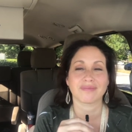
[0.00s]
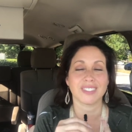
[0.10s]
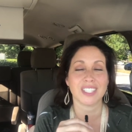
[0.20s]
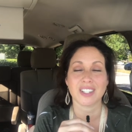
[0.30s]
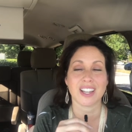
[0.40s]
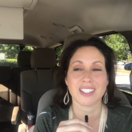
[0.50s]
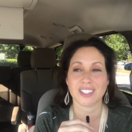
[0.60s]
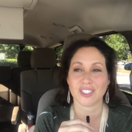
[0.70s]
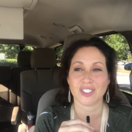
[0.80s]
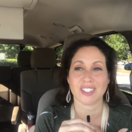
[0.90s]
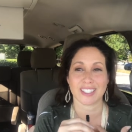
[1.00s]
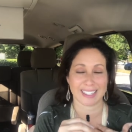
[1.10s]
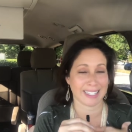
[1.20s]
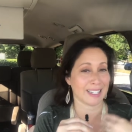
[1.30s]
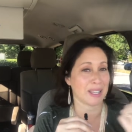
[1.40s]
that you guys just
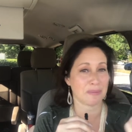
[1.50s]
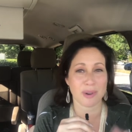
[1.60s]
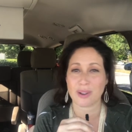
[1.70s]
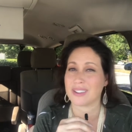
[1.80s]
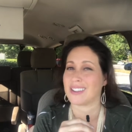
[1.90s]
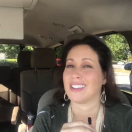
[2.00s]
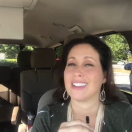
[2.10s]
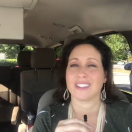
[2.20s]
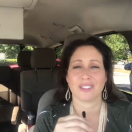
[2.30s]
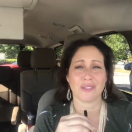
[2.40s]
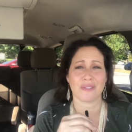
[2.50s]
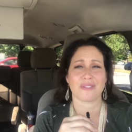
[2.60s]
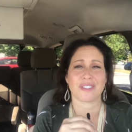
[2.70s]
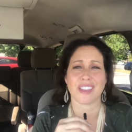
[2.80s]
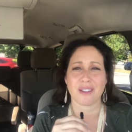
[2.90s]
keep on going
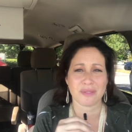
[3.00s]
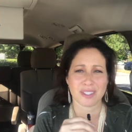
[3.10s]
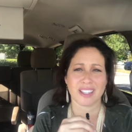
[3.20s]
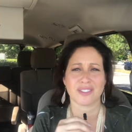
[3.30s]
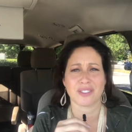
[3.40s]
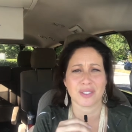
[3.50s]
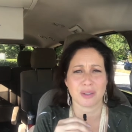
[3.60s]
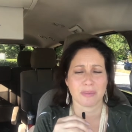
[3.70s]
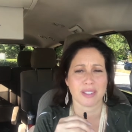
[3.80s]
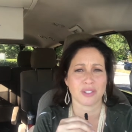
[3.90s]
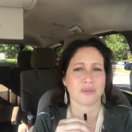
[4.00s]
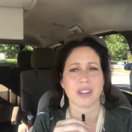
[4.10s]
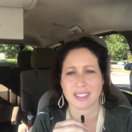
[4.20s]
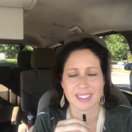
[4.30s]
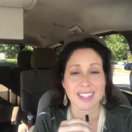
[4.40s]
for that relationship and
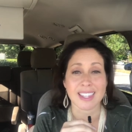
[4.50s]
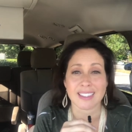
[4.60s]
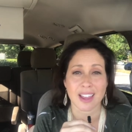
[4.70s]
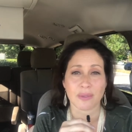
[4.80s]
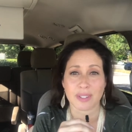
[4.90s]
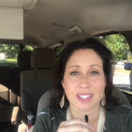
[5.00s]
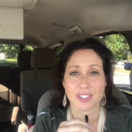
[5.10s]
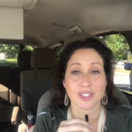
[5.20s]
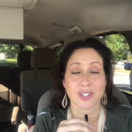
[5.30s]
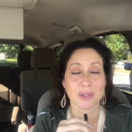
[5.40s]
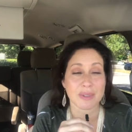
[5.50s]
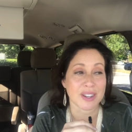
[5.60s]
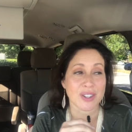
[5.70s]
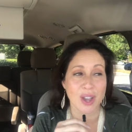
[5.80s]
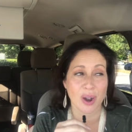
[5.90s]
strengthening that relationship
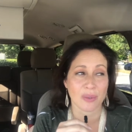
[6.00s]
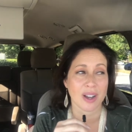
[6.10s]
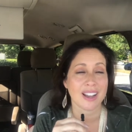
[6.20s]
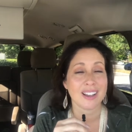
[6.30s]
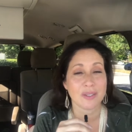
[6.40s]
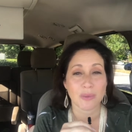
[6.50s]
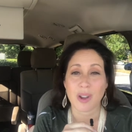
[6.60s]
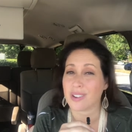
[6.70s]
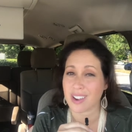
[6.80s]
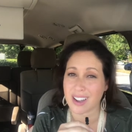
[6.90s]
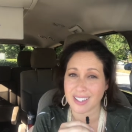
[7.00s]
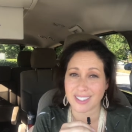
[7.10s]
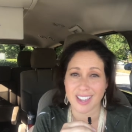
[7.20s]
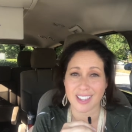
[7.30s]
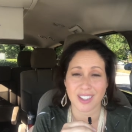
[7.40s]
and know where God is
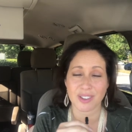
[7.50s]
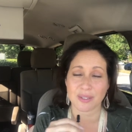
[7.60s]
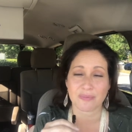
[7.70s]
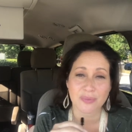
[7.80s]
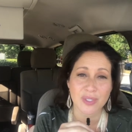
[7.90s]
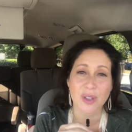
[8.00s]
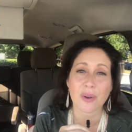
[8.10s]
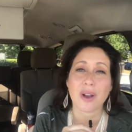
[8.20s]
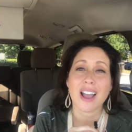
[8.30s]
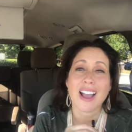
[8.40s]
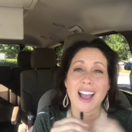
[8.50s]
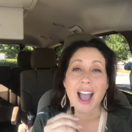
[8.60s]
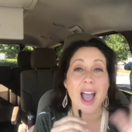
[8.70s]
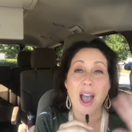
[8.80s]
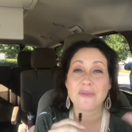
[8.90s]
taking you. So,
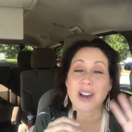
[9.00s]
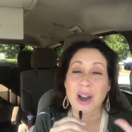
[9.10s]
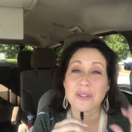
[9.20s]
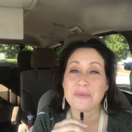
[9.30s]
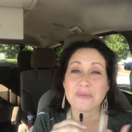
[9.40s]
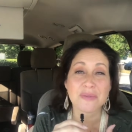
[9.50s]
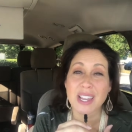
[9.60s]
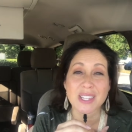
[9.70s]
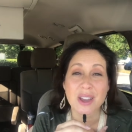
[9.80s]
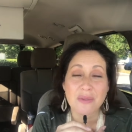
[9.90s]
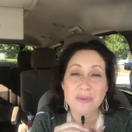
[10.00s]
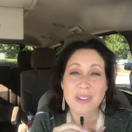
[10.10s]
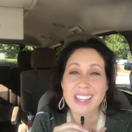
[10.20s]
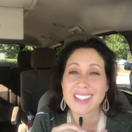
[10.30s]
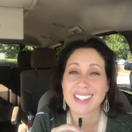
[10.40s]
have a great
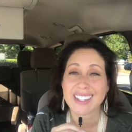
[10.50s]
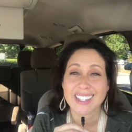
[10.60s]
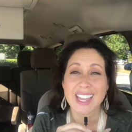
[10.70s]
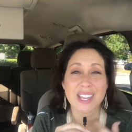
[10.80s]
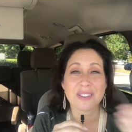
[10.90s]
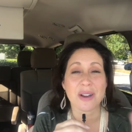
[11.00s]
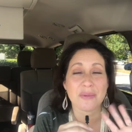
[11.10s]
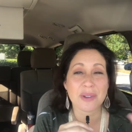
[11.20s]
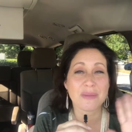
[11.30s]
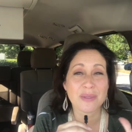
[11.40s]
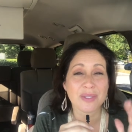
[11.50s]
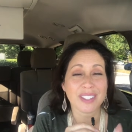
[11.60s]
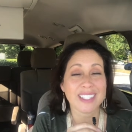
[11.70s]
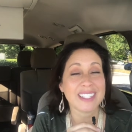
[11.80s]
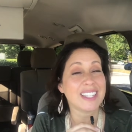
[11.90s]
week, and we will
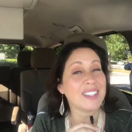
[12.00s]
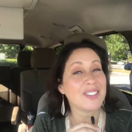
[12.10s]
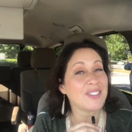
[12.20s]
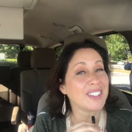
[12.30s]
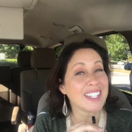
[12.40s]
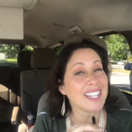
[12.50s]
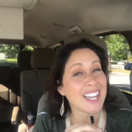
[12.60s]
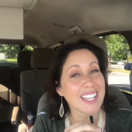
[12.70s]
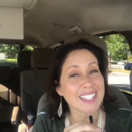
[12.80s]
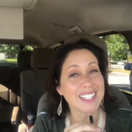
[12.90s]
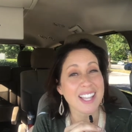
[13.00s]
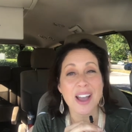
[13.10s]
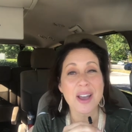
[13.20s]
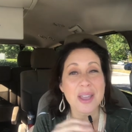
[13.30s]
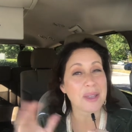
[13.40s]
see you next
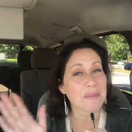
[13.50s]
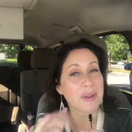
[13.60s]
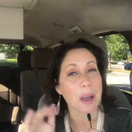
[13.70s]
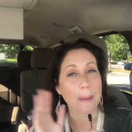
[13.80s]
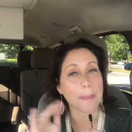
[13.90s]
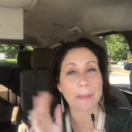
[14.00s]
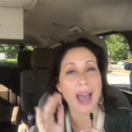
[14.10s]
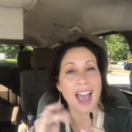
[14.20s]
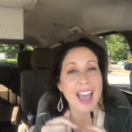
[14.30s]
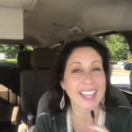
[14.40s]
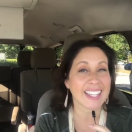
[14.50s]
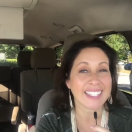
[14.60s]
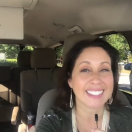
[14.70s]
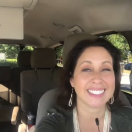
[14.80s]
time. Bye bye.